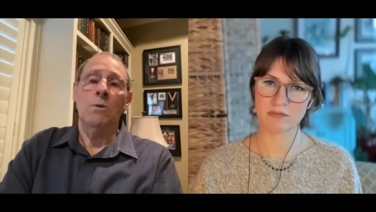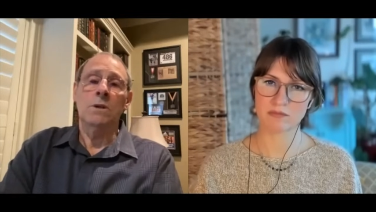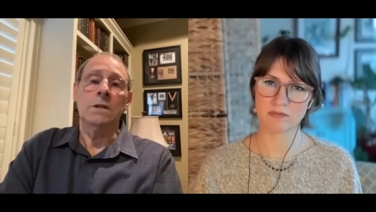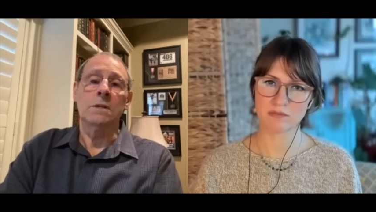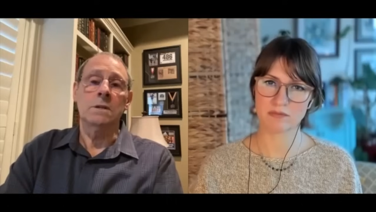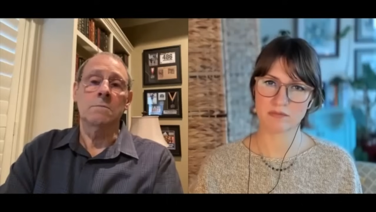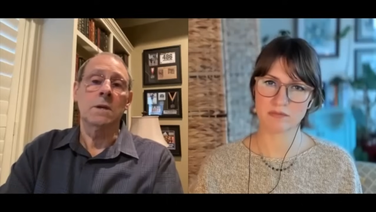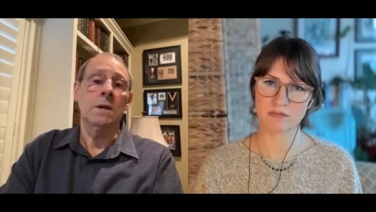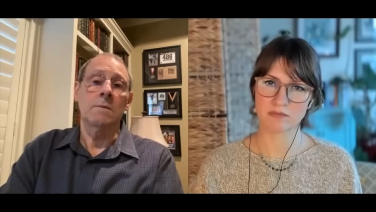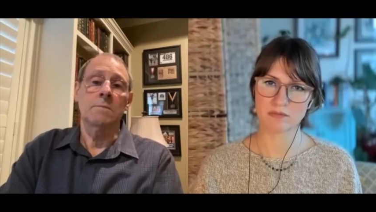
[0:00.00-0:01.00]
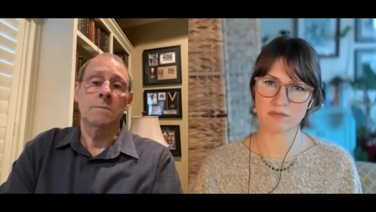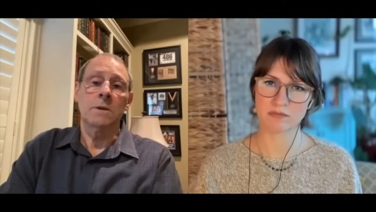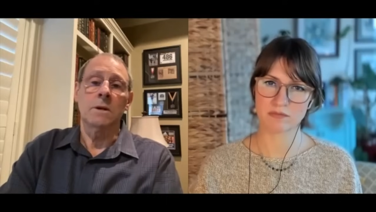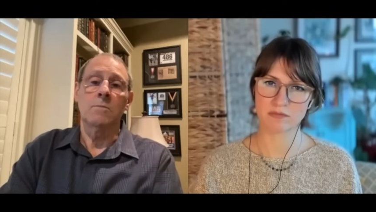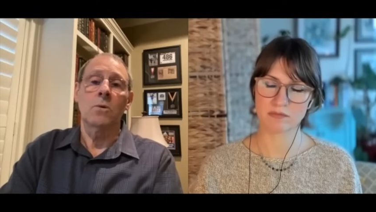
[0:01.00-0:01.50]
Speaker 1: we need to become
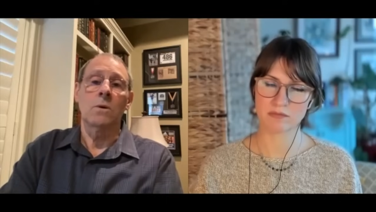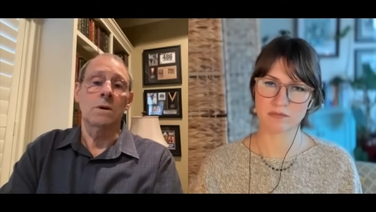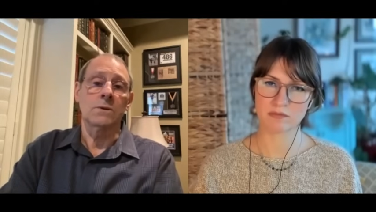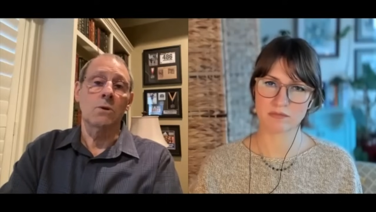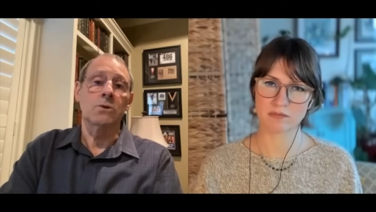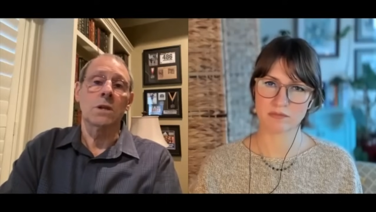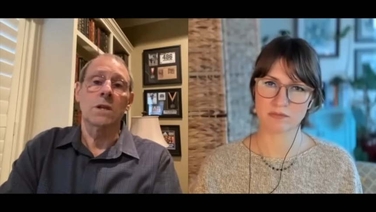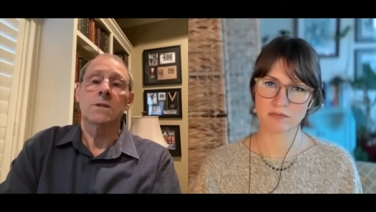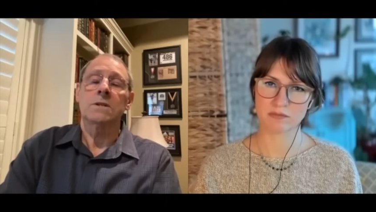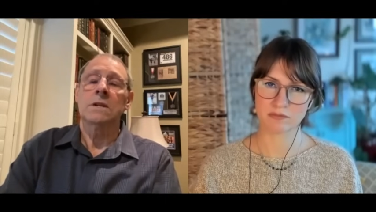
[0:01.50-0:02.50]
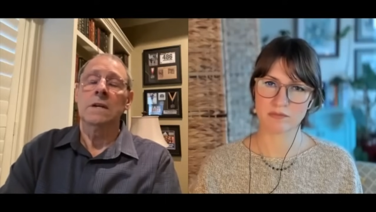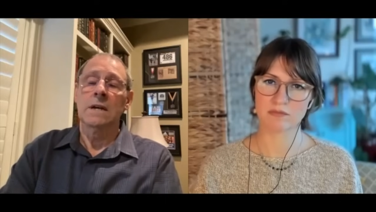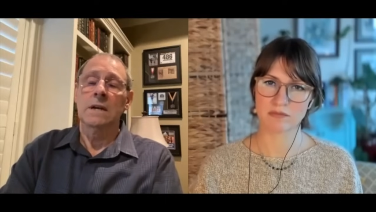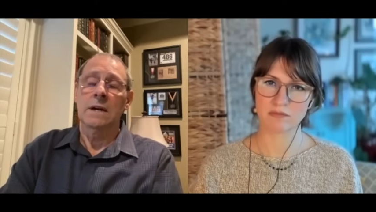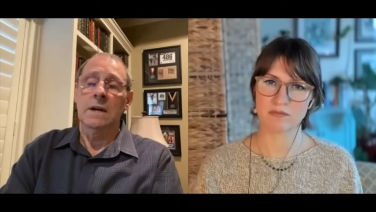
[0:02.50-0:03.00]
you know more socialist,
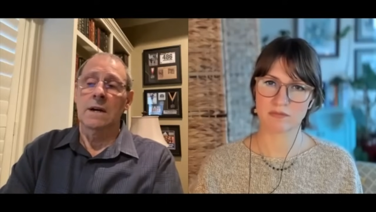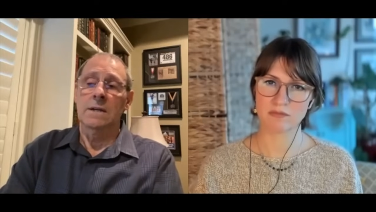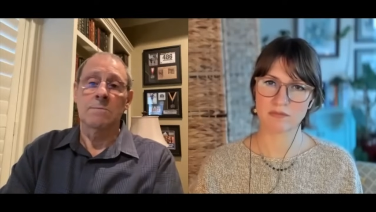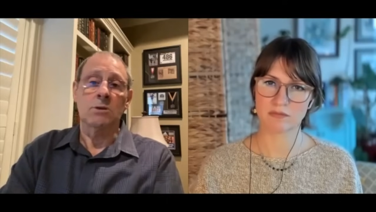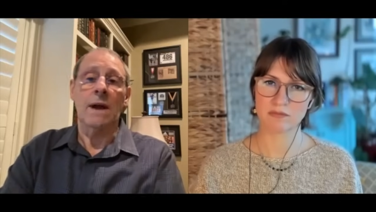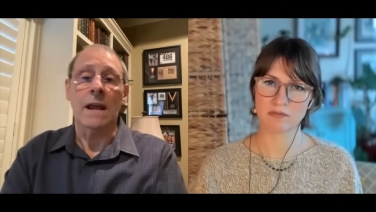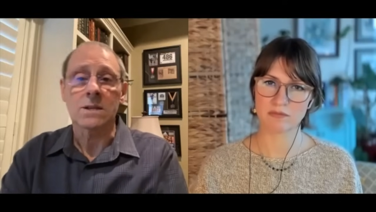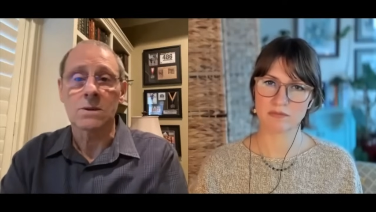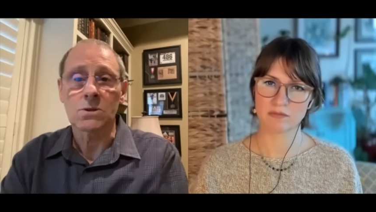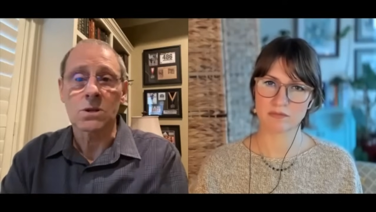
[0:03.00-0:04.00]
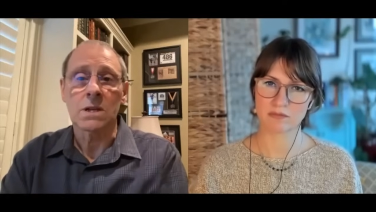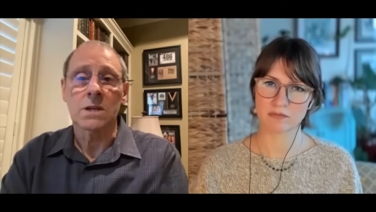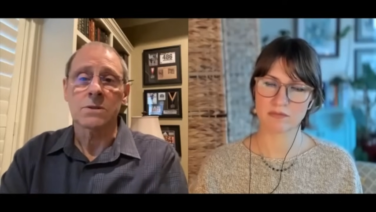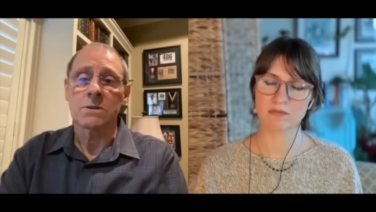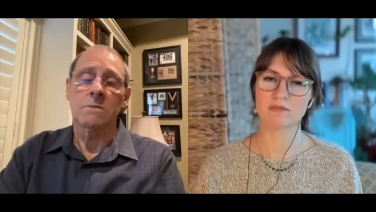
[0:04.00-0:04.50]
mm-hmm. uh, democratic
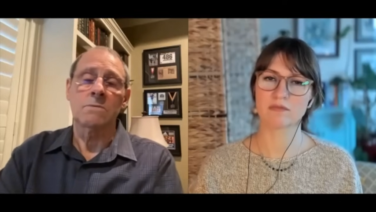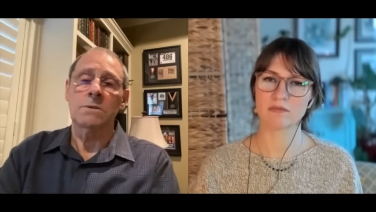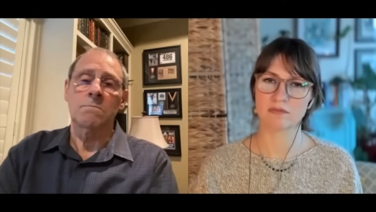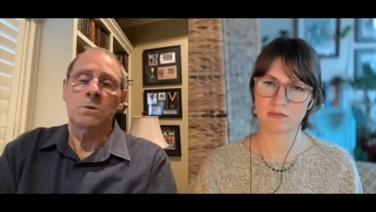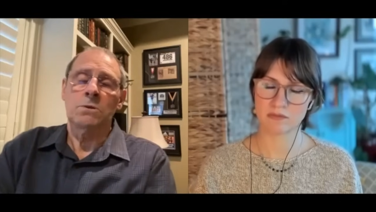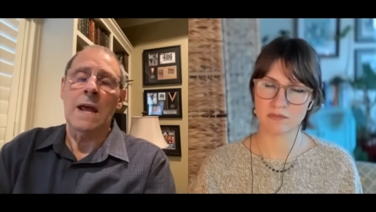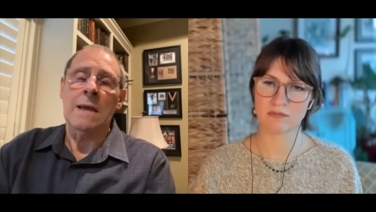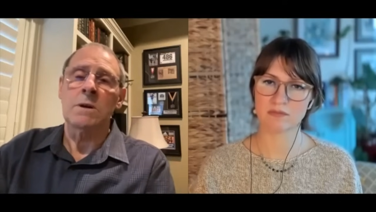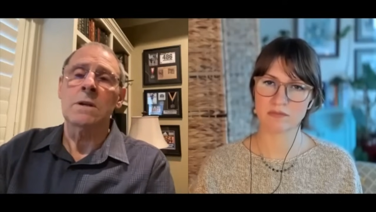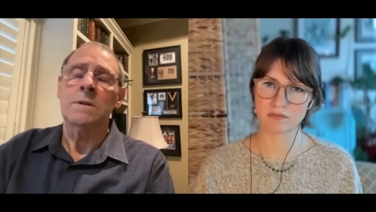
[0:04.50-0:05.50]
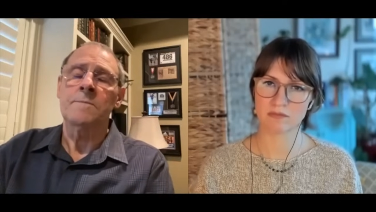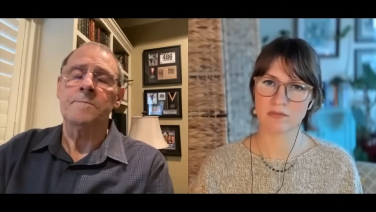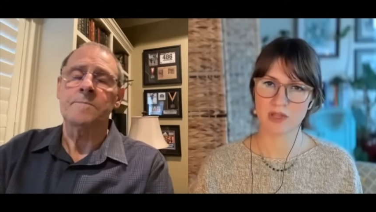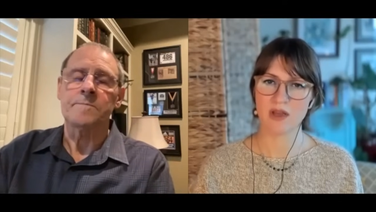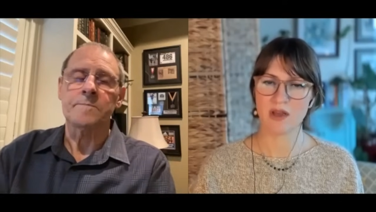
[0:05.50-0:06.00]
socialists, or mm-hmm. you name it.
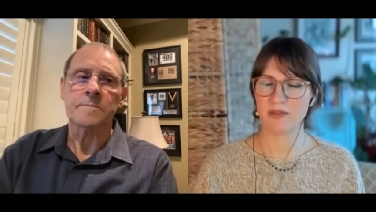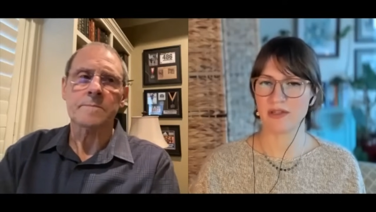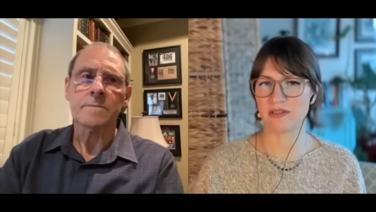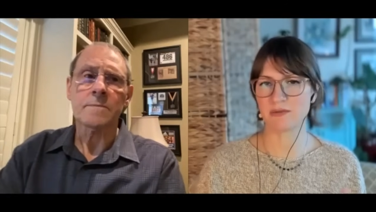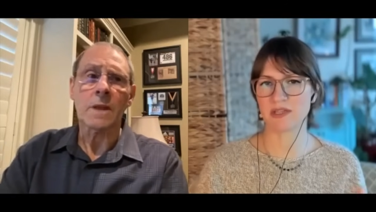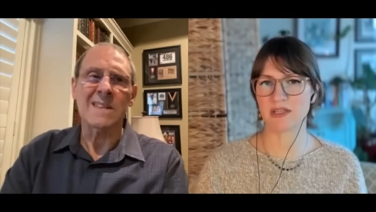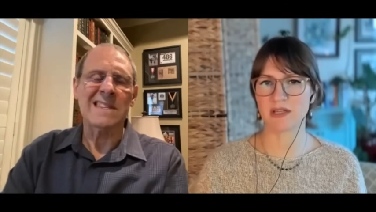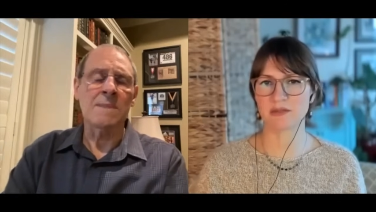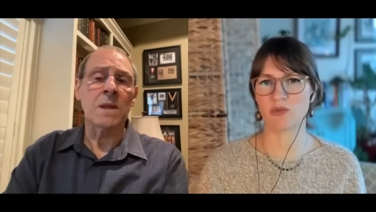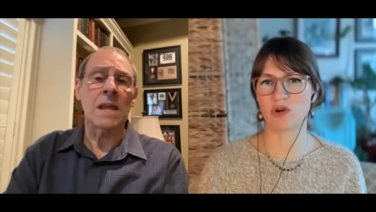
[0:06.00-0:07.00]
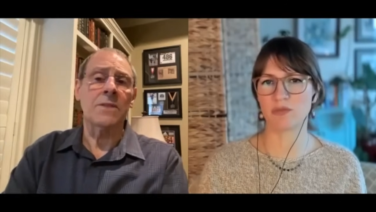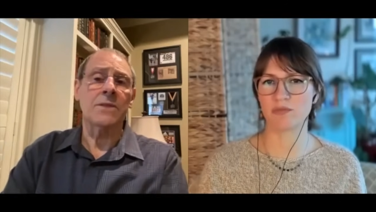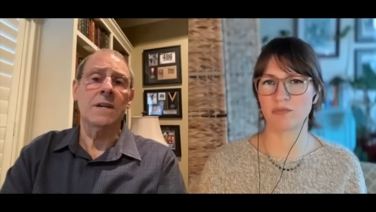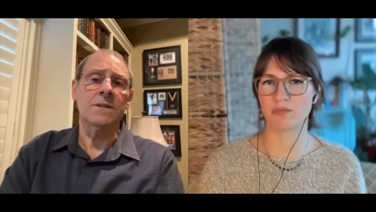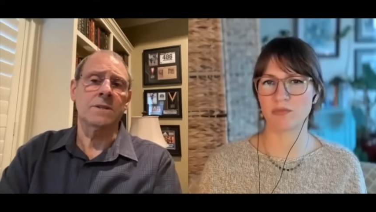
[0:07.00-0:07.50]
Speaker 2: And that seems like that's something like
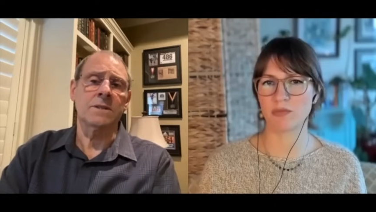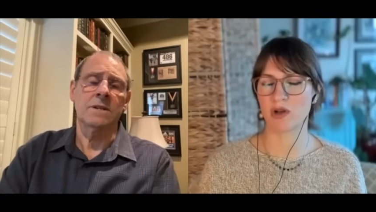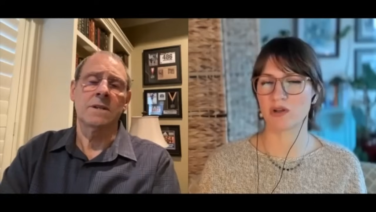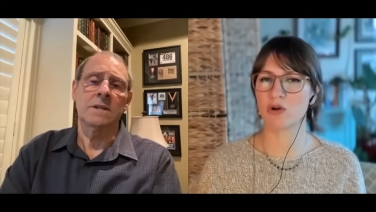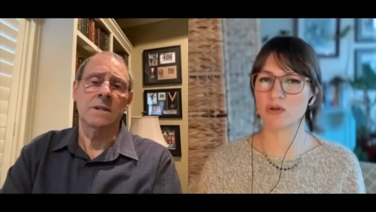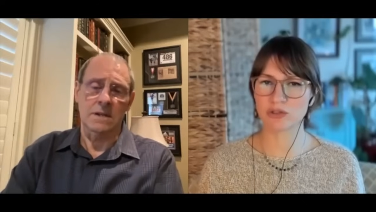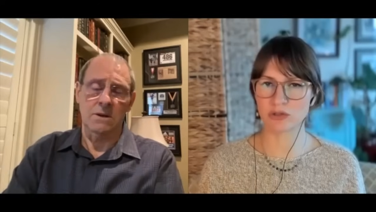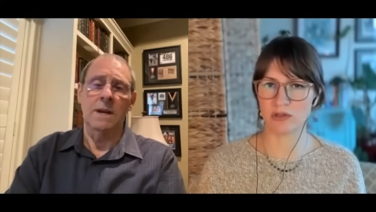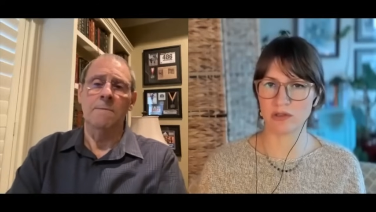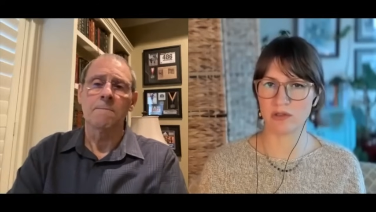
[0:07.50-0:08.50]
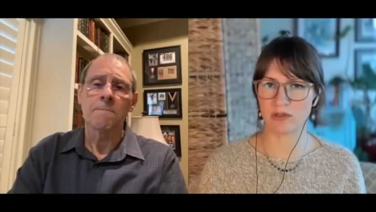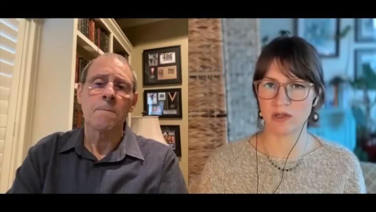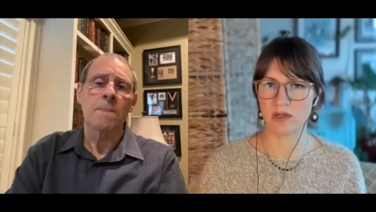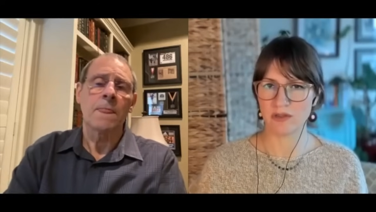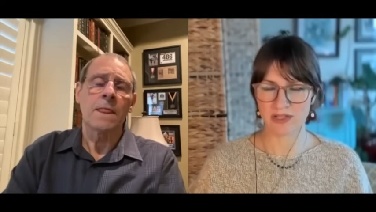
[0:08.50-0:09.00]
this cultural.
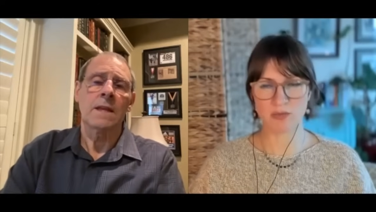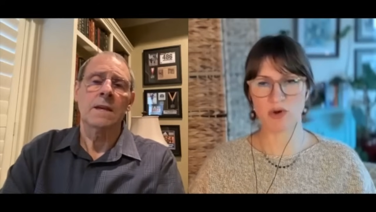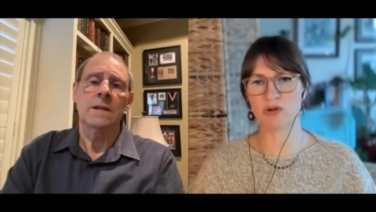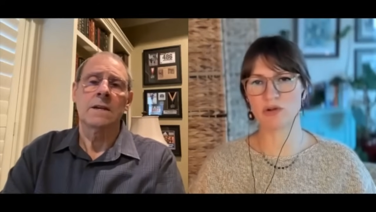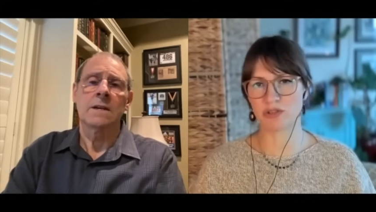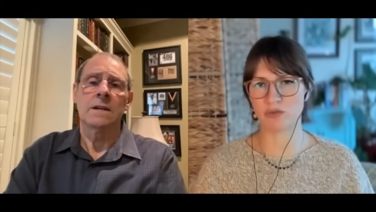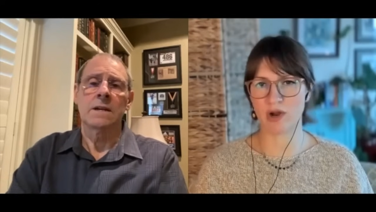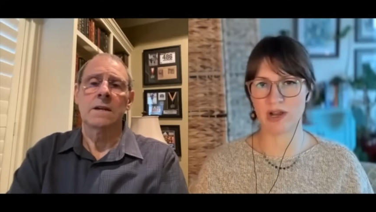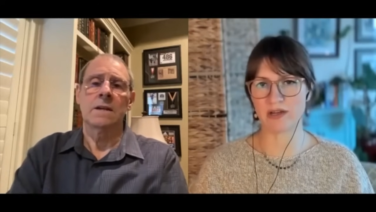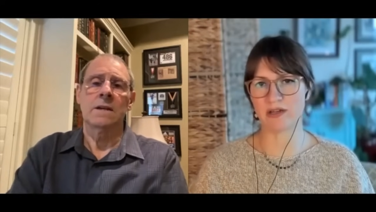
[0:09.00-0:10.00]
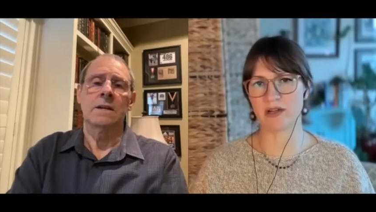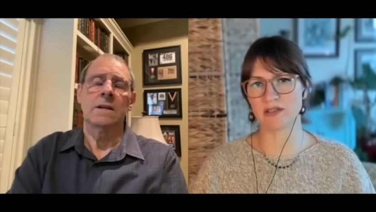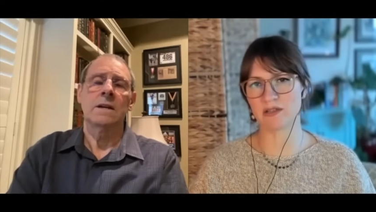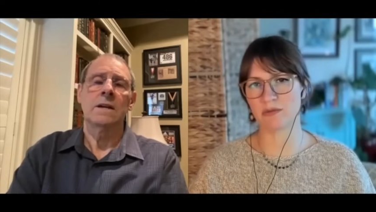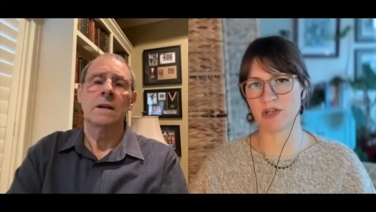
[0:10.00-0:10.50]
That's more culture wide and
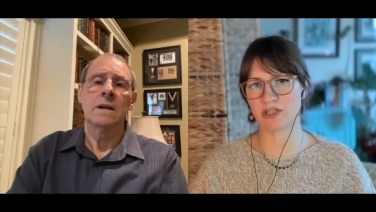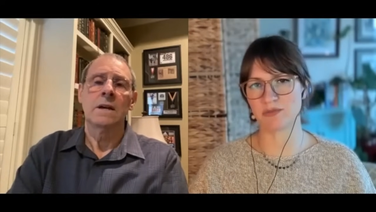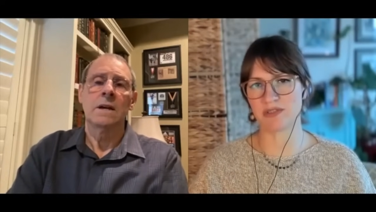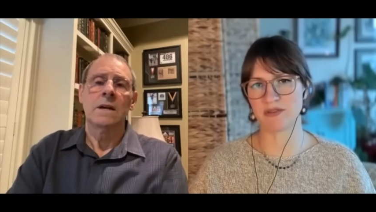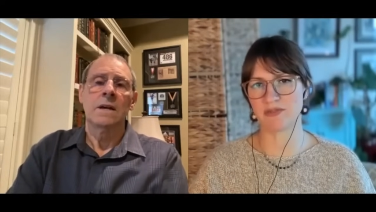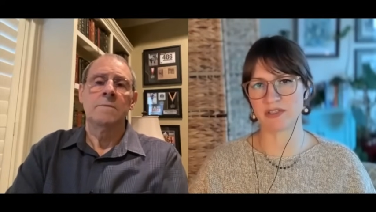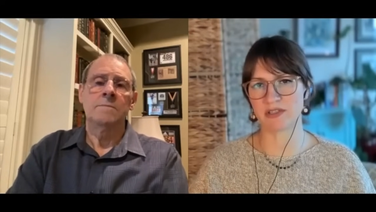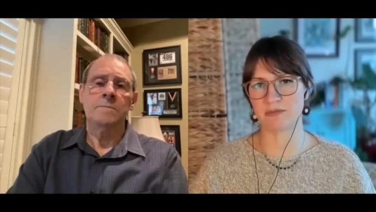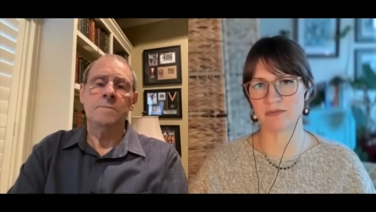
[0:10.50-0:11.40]
not so much specific to